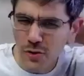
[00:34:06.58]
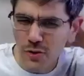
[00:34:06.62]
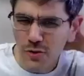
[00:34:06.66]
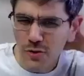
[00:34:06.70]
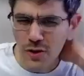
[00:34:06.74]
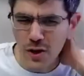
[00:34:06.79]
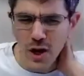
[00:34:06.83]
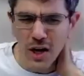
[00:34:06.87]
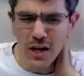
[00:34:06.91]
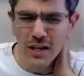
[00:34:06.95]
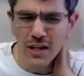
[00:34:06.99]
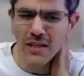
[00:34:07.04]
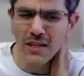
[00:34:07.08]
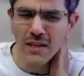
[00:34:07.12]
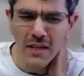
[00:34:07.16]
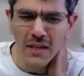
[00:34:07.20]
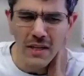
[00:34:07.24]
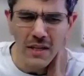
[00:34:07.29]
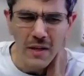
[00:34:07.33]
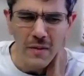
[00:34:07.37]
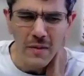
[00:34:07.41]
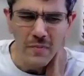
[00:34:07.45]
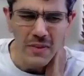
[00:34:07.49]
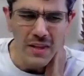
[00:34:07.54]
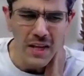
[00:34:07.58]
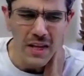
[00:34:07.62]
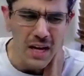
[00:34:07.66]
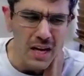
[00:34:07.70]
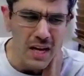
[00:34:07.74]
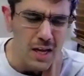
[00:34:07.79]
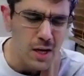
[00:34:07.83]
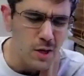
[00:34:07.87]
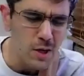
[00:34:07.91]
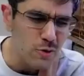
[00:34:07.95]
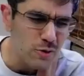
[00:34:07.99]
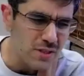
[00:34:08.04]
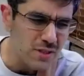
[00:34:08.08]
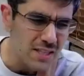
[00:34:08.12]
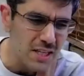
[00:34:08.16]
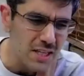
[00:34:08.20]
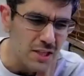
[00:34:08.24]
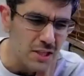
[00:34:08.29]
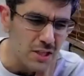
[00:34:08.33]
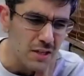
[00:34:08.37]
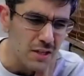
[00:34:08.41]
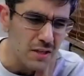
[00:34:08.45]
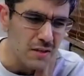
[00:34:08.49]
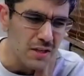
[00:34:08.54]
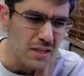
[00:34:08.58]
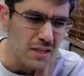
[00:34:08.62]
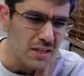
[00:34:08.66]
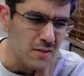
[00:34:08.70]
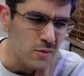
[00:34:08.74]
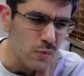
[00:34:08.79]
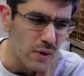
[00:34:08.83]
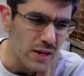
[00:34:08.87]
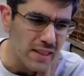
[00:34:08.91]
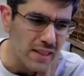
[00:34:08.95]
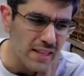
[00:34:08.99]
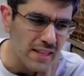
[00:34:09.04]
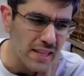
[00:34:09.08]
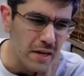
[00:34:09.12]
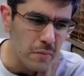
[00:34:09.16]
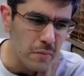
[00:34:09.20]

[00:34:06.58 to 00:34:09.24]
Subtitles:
do you not? hallucination is one